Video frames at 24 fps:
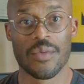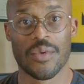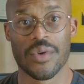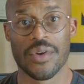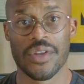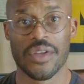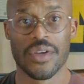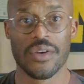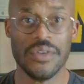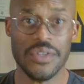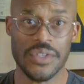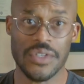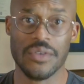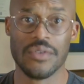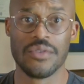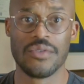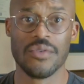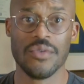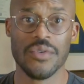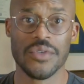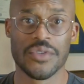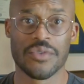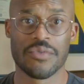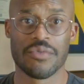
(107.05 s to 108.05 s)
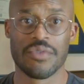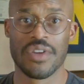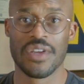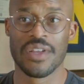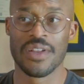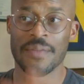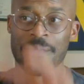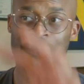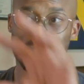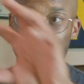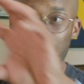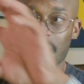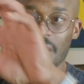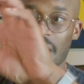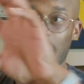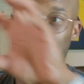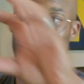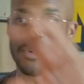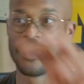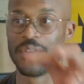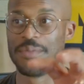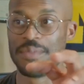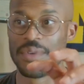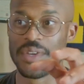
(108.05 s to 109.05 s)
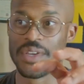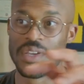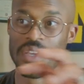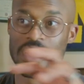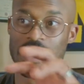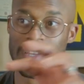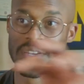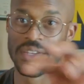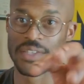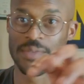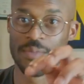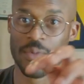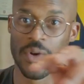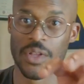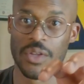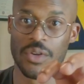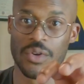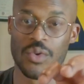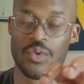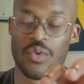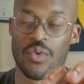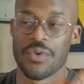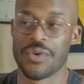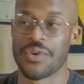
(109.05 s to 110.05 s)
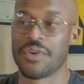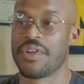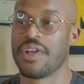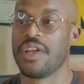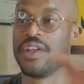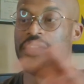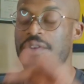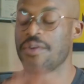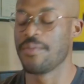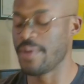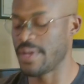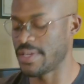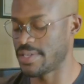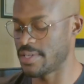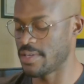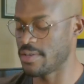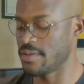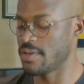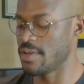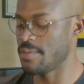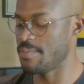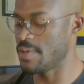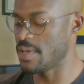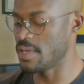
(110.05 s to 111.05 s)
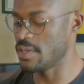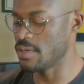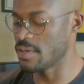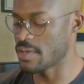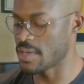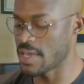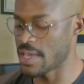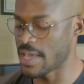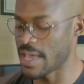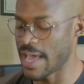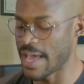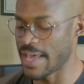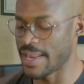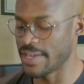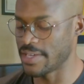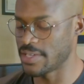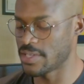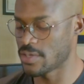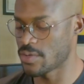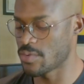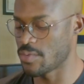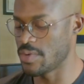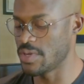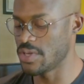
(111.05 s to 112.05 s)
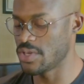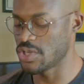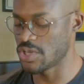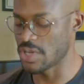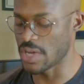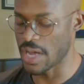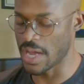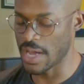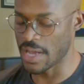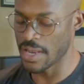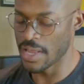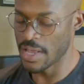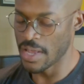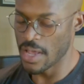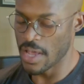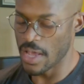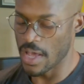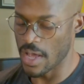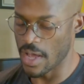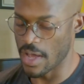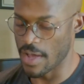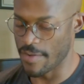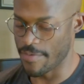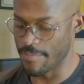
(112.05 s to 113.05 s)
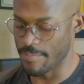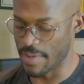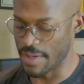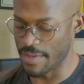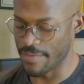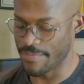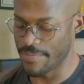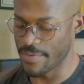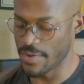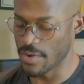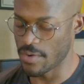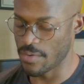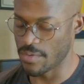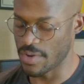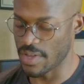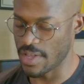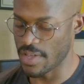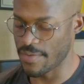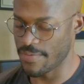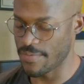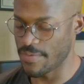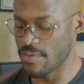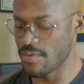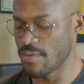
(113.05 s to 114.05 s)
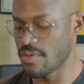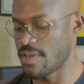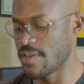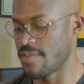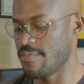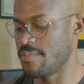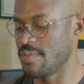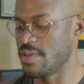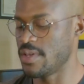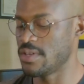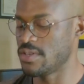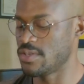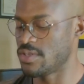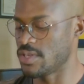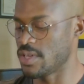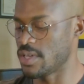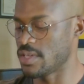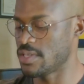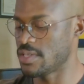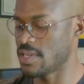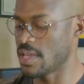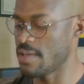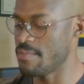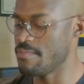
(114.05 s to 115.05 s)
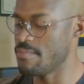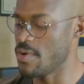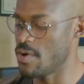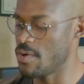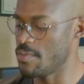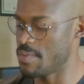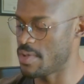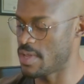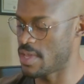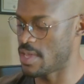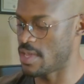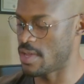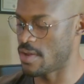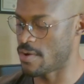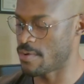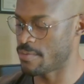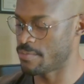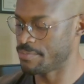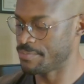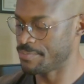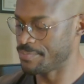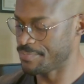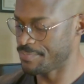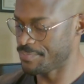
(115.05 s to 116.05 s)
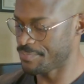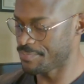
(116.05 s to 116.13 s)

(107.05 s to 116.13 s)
We're gonna go into a dual screen. I'm going to be in a small little corner and you're basically going to be looking at a screenshot of my phone if you give me just a moment here.